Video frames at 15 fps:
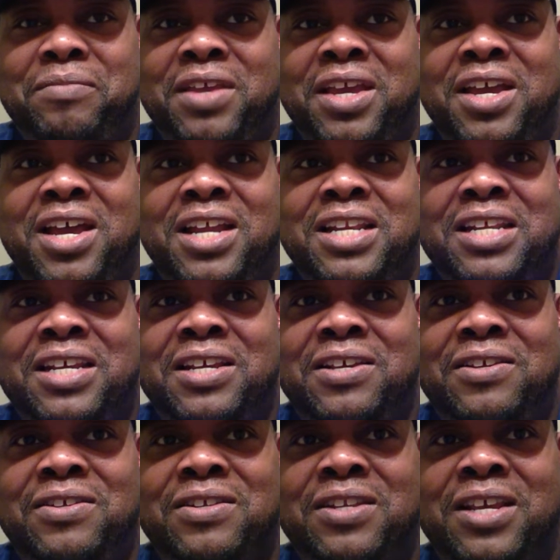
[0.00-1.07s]

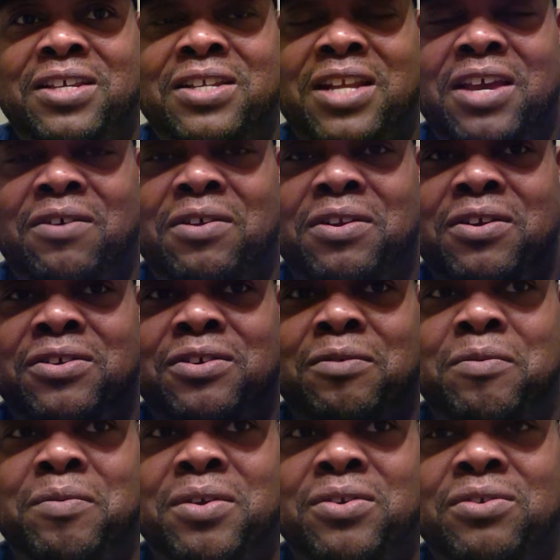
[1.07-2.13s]
AITs that's now a nursing
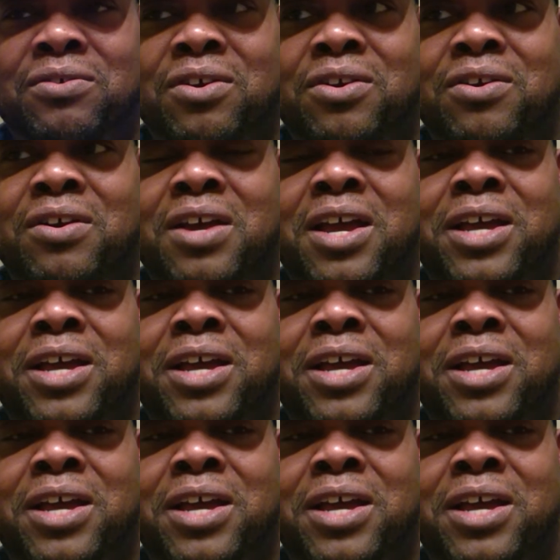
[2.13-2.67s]
home administrator,